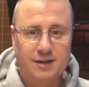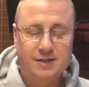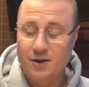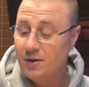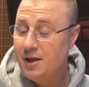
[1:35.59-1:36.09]

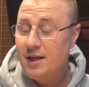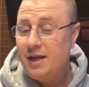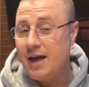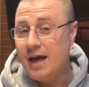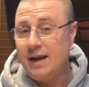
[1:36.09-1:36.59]
So
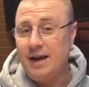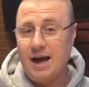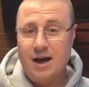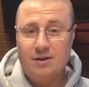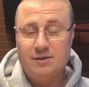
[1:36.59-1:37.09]

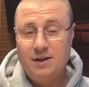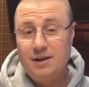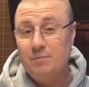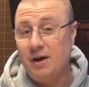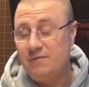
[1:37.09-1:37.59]
anyhow,
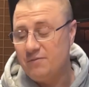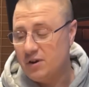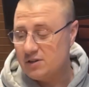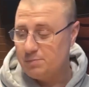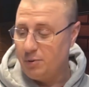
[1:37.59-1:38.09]
my
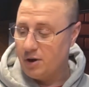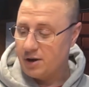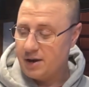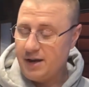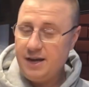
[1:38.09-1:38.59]
first
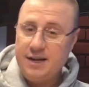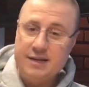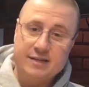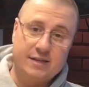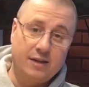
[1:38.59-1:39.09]
book
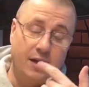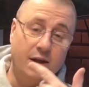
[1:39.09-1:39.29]
is